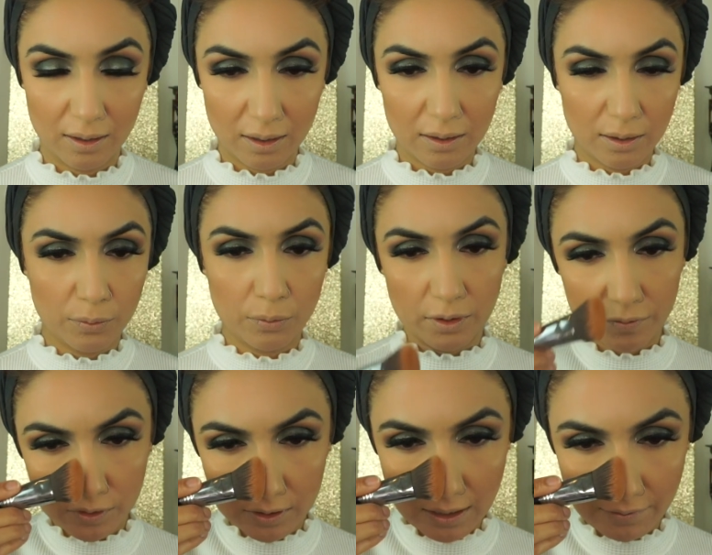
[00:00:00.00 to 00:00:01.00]
And then
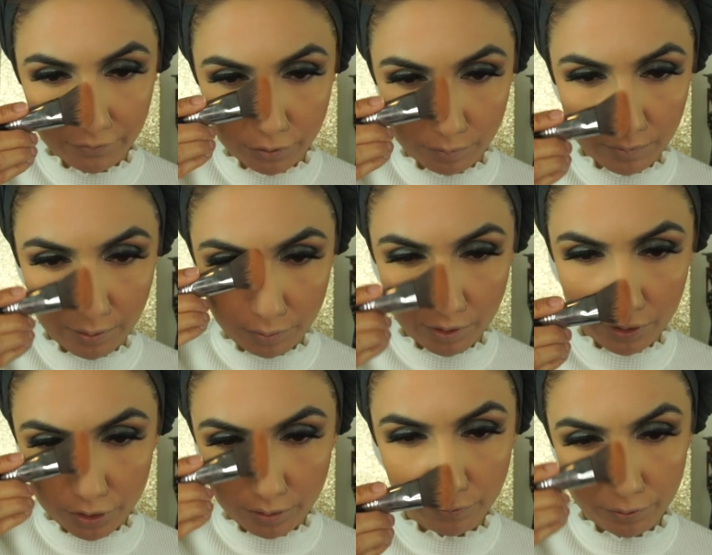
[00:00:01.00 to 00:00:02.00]
whatever's left on my
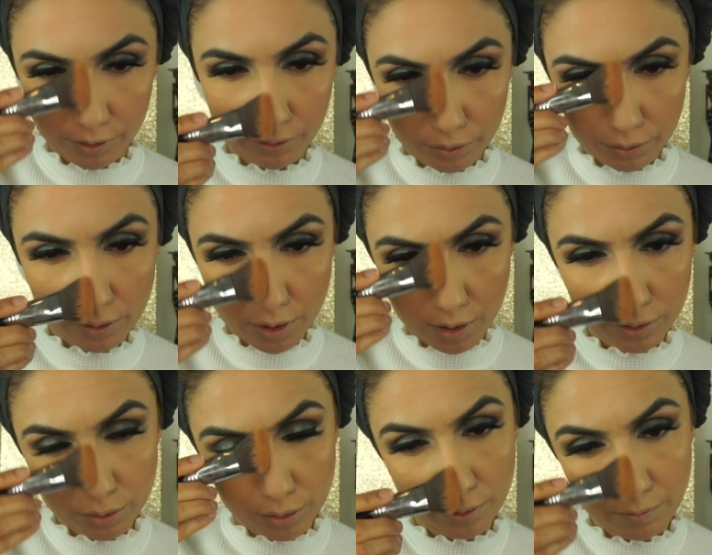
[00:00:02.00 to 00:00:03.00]
brush, I'm going to
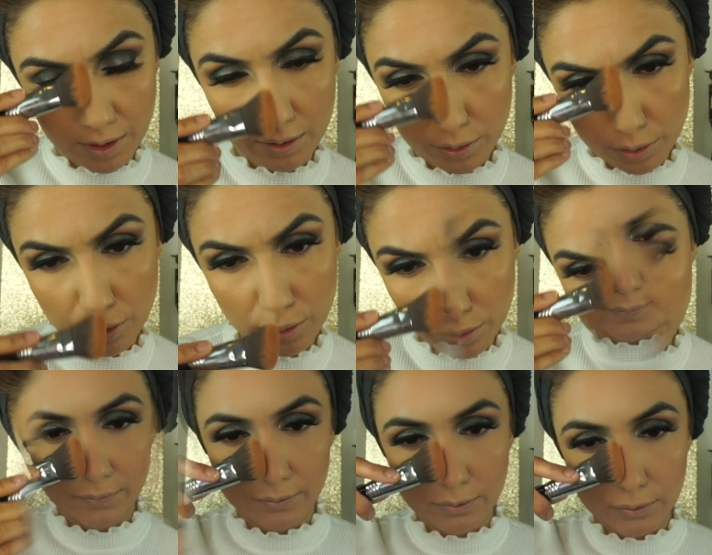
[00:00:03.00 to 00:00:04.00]
contour my
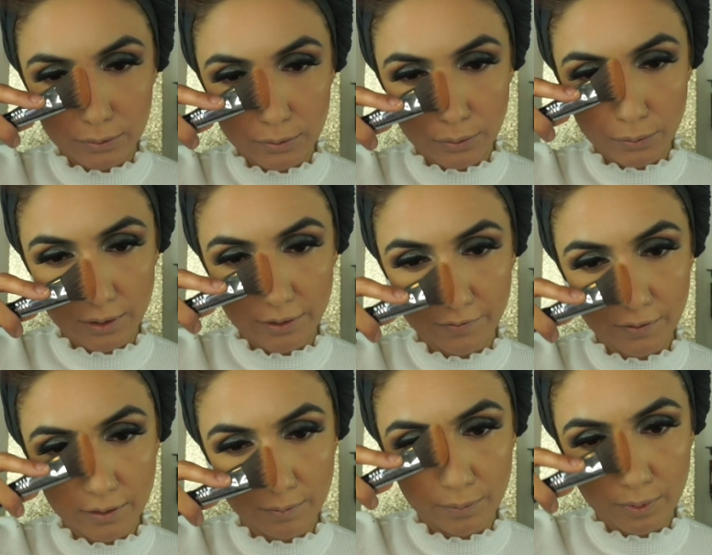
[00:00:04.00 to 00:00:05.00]
nose. So
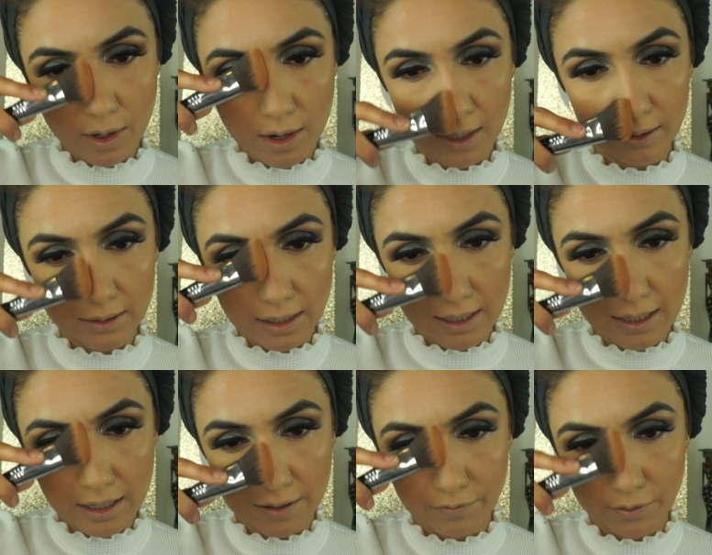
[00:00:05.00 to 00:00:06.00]
whatever product I
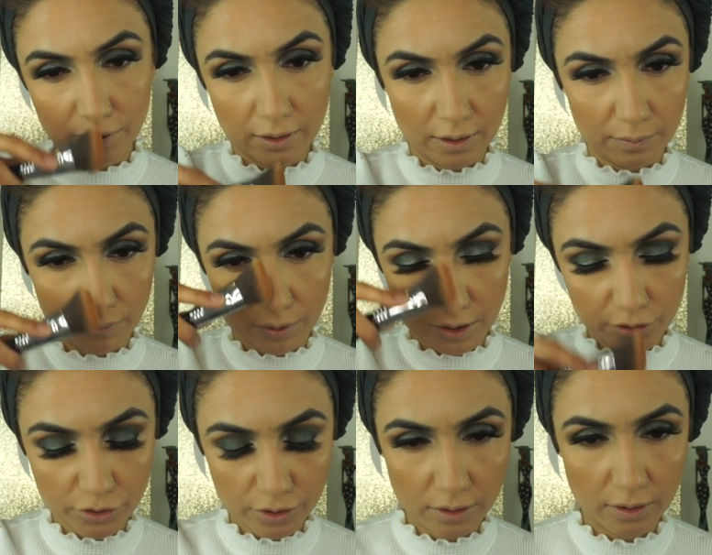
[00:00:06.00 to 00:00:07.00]
have on that
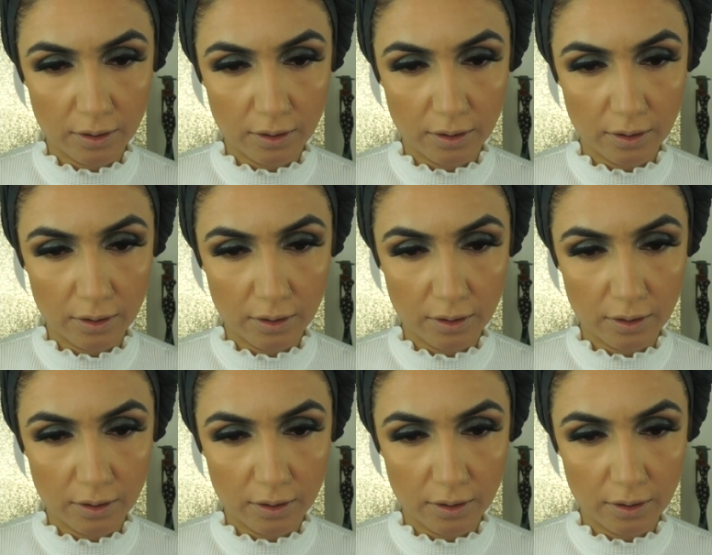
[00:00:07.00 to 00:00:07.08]
brush,